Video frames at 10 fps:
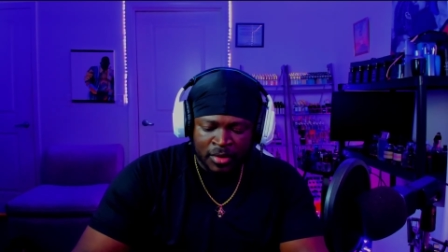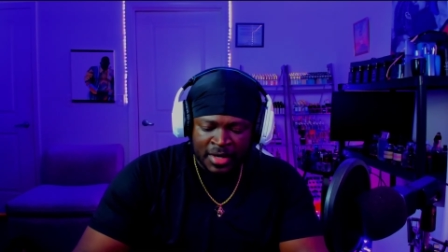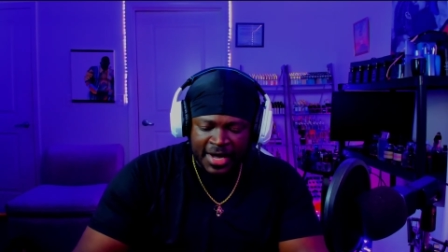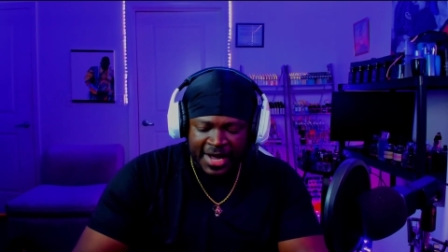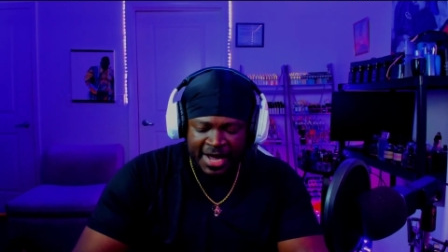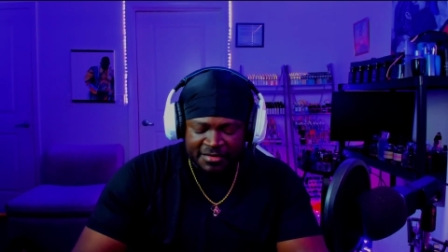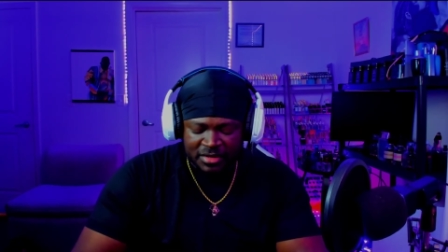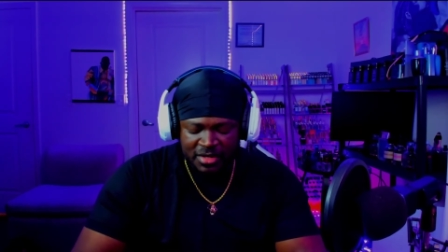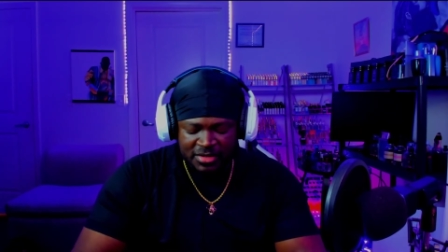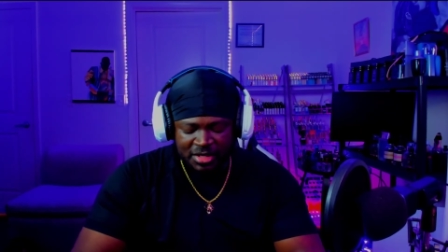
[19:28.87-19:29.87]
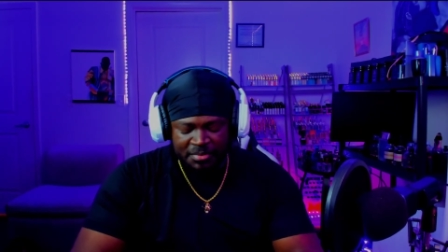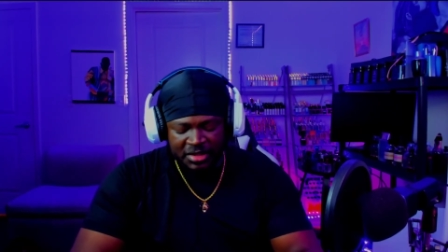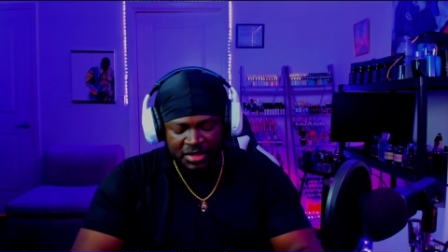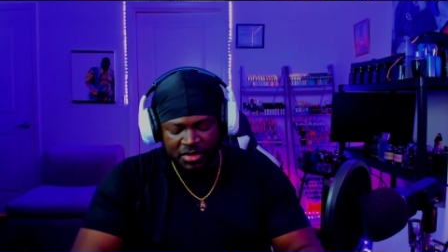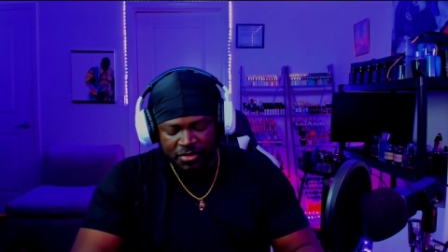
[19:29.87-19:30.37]
I haven't looked up
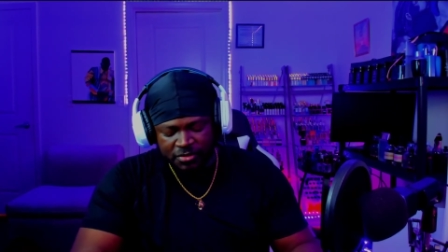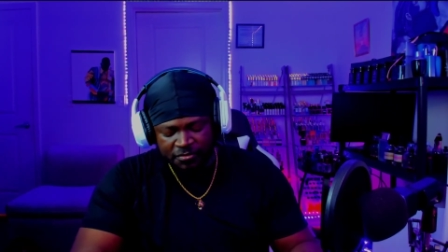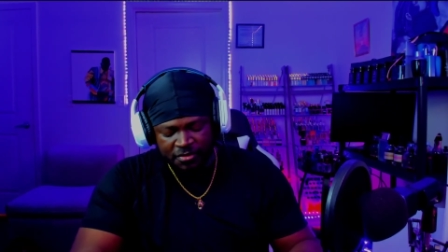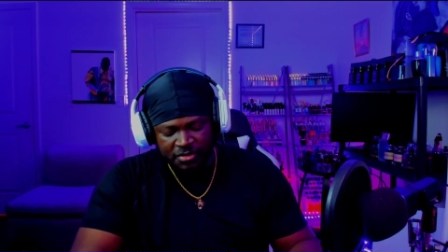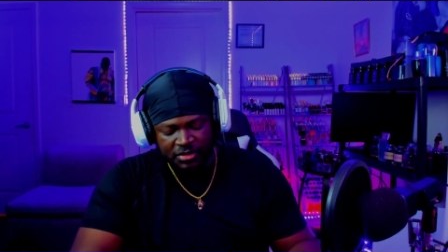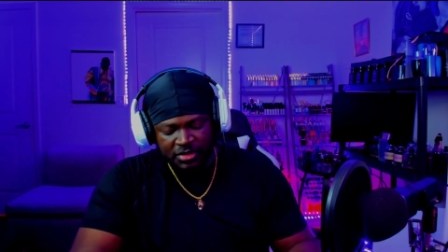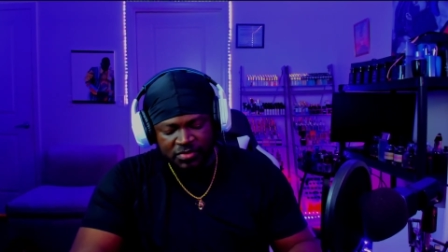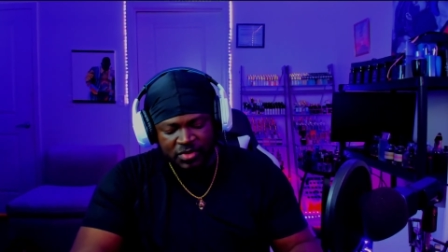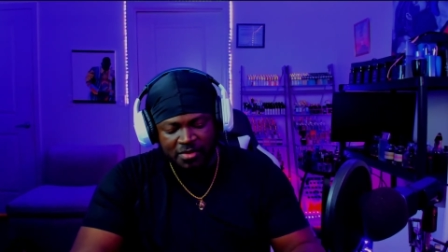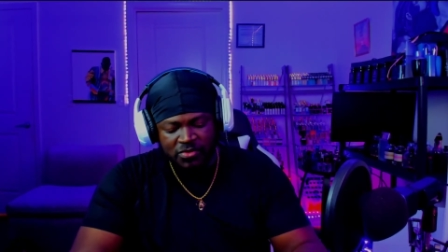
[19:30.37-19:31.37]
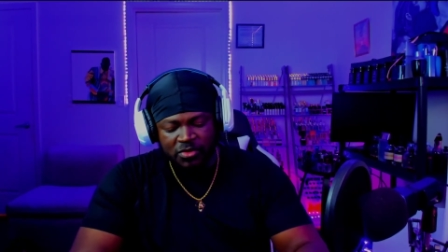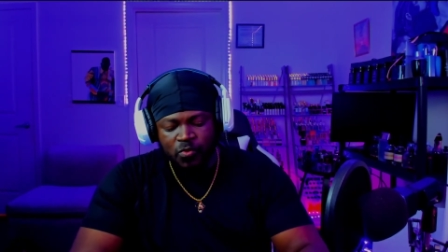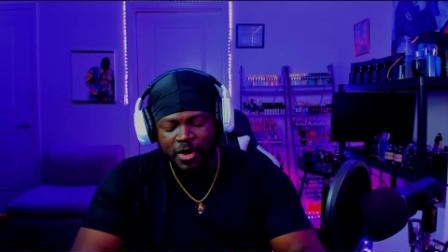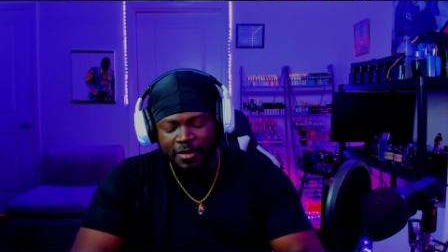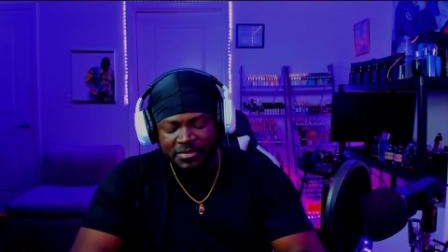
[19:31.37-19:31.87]
any notes for these. When I was on the
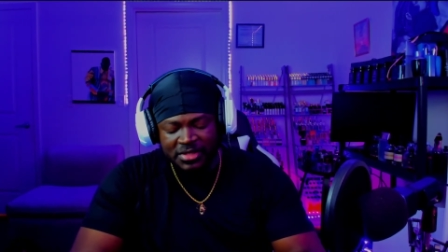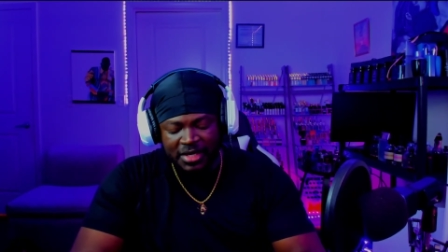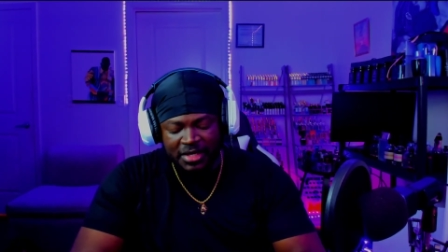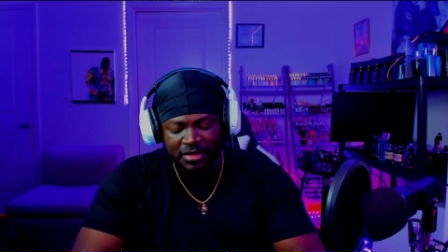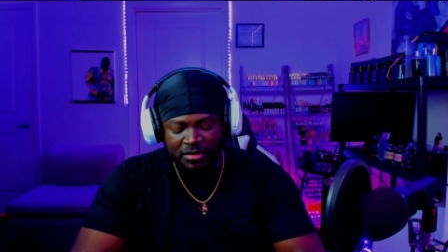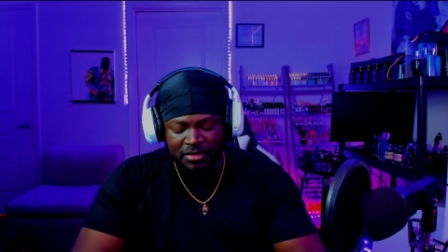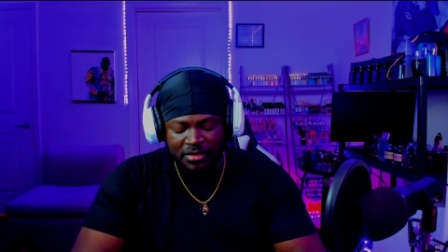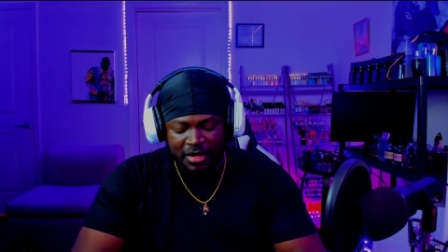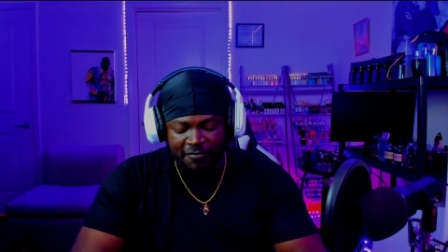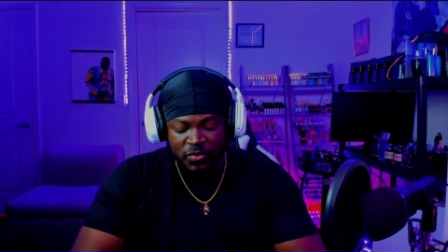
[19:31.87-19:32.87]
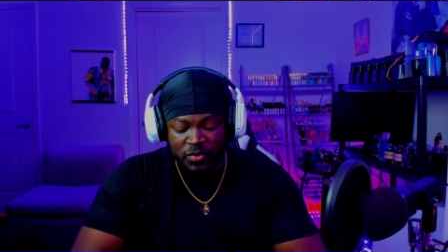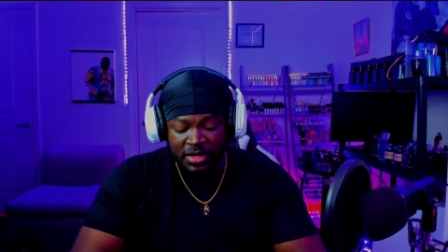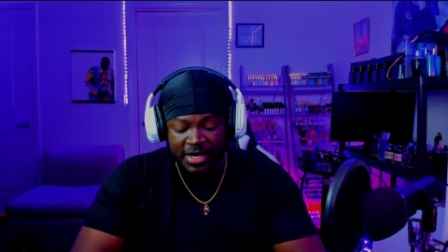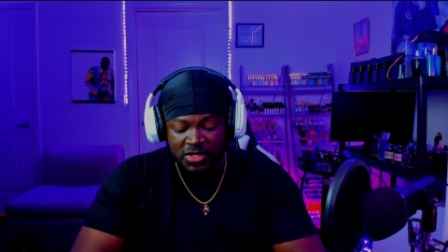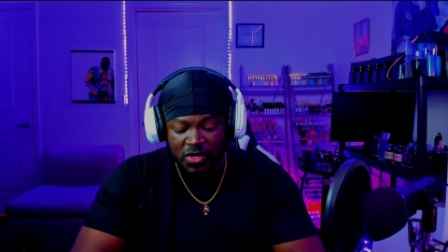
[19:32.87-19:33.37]
website like a few
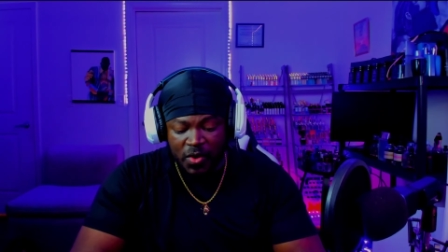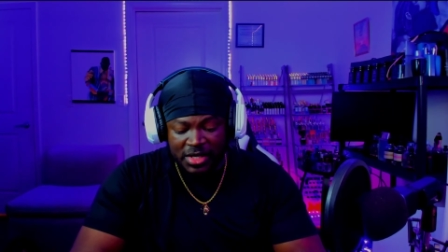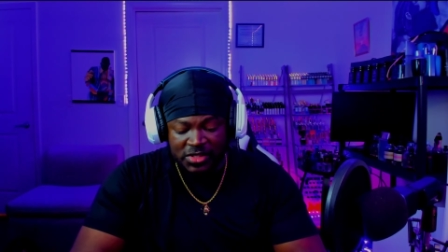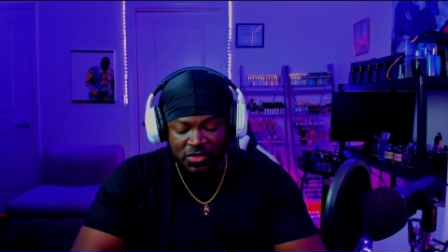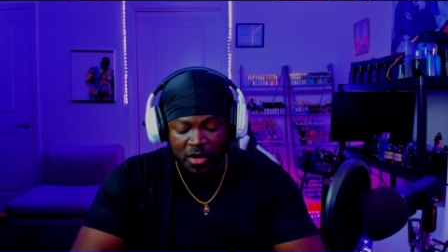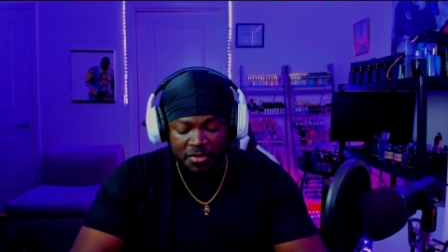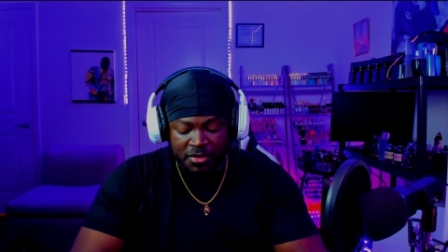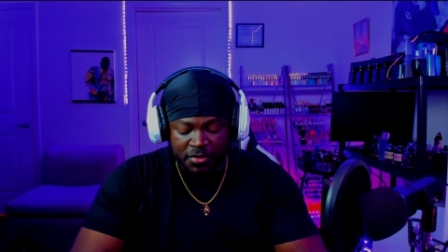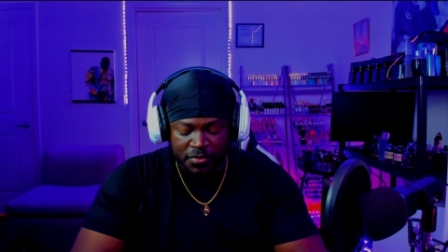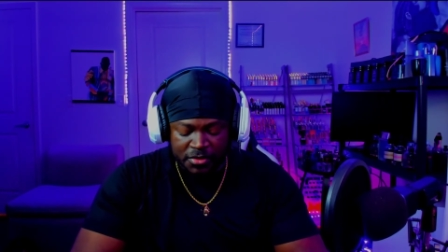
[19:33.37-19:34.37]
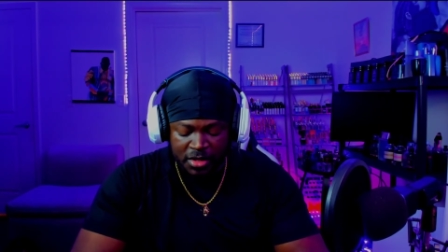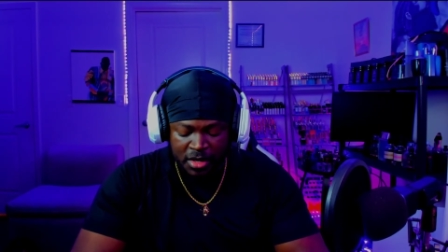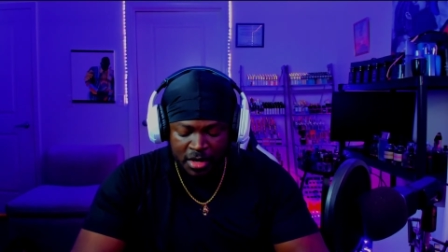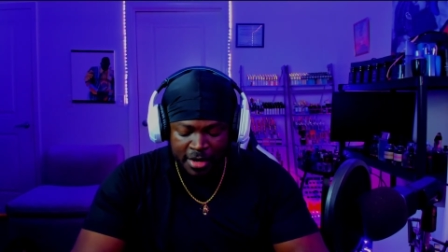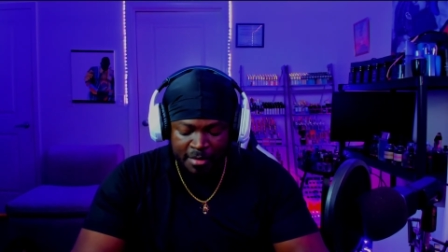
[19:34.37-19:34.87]
days ago, I saw the notes,
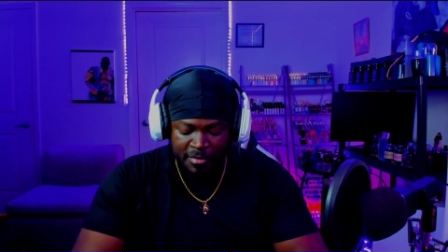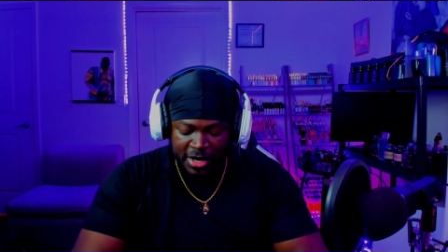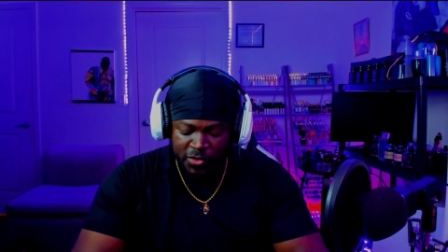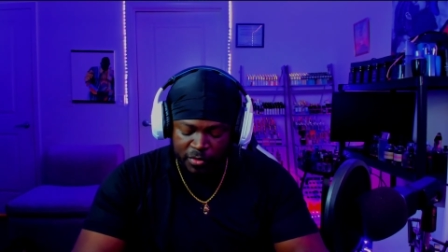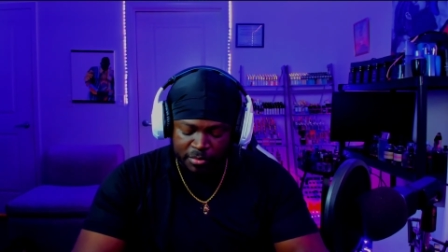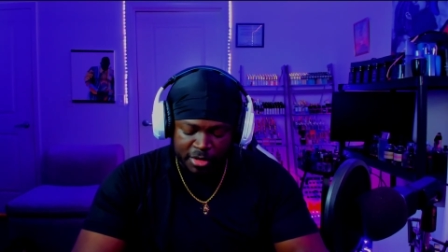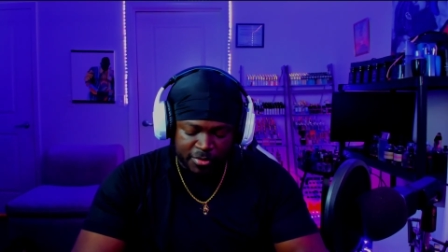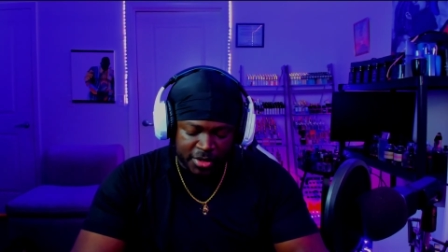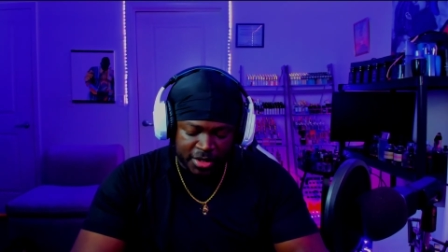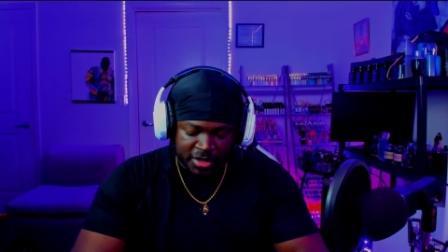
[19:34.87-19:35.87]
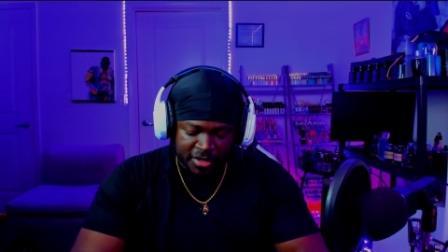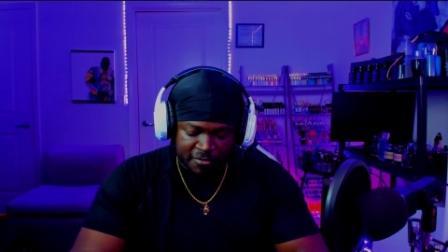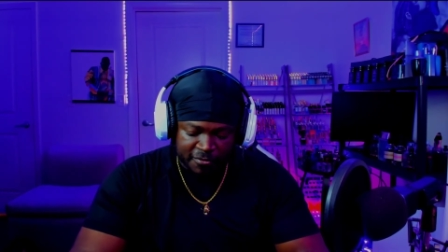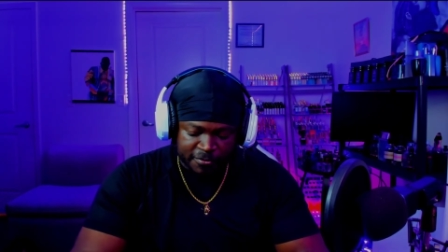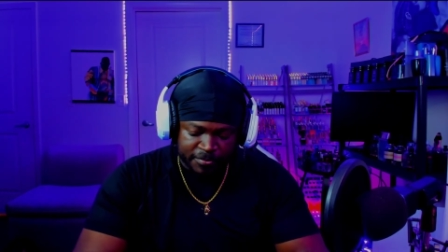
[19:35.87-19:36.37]
but I don't remember any of
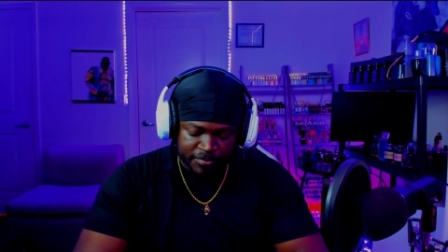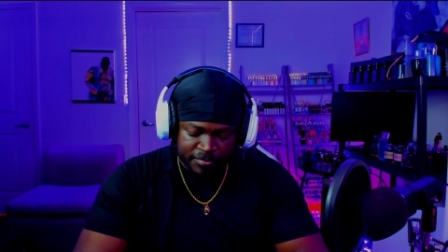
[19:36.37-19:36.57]
them.